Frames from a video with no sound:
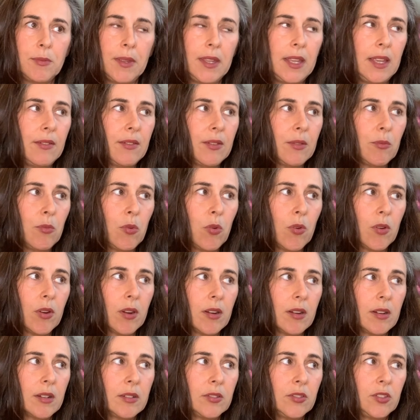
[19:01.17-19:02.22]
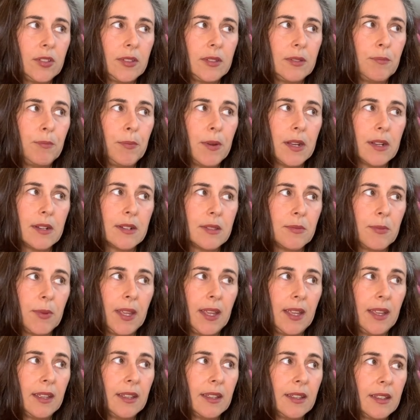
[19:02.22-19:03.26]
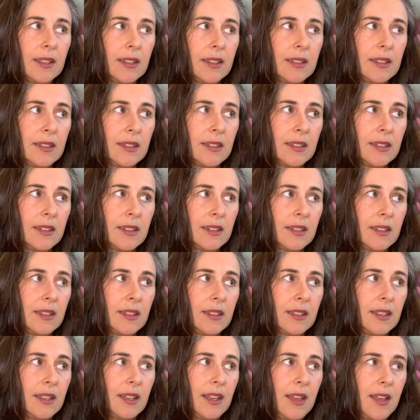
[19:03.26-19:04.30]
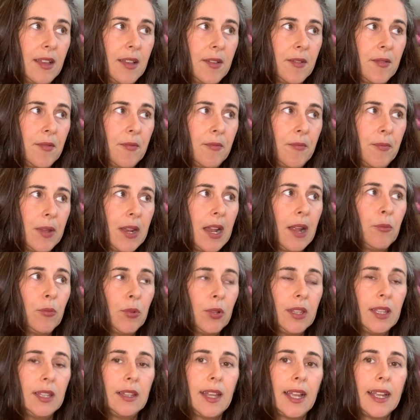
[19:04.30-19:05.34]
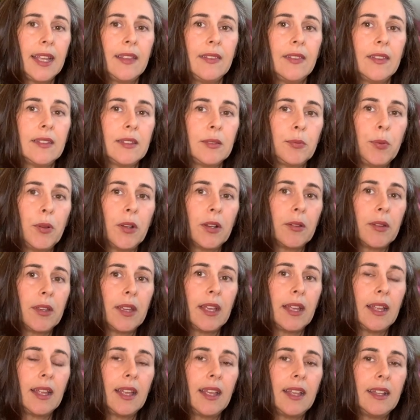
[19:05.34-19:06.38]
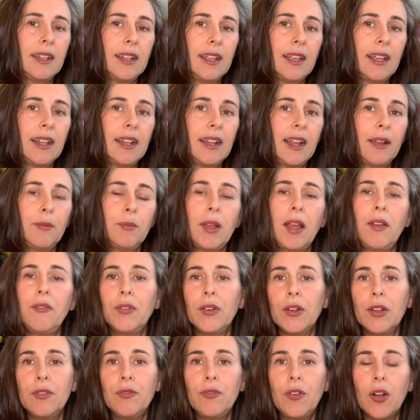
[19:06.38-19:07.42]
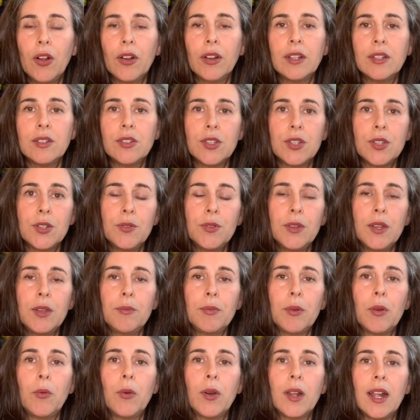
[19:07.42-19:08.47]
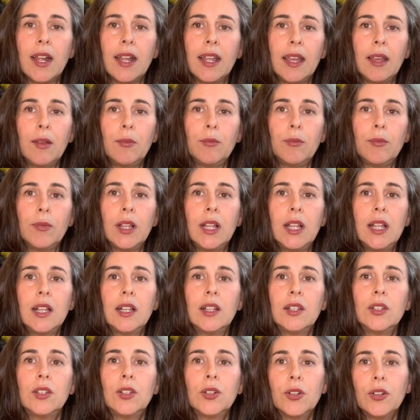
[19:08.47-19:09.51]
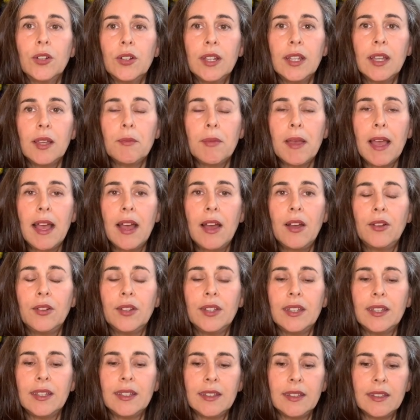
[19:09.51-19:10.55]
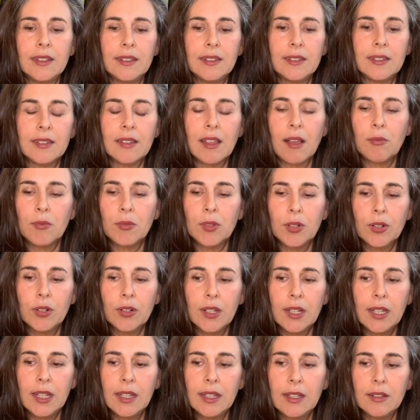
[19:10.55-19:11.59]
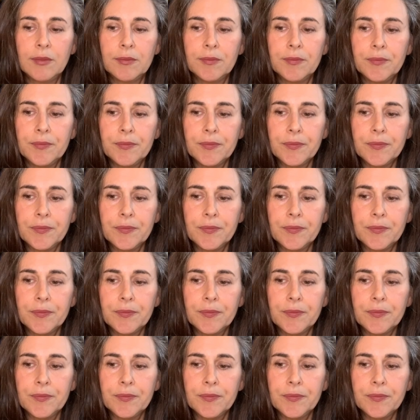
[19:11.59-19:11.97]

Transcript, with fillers: me even more. Just bugged me. Uh, but I'm really liking this book. And, and I'm not very far into it, but what I am learning about is I'm learning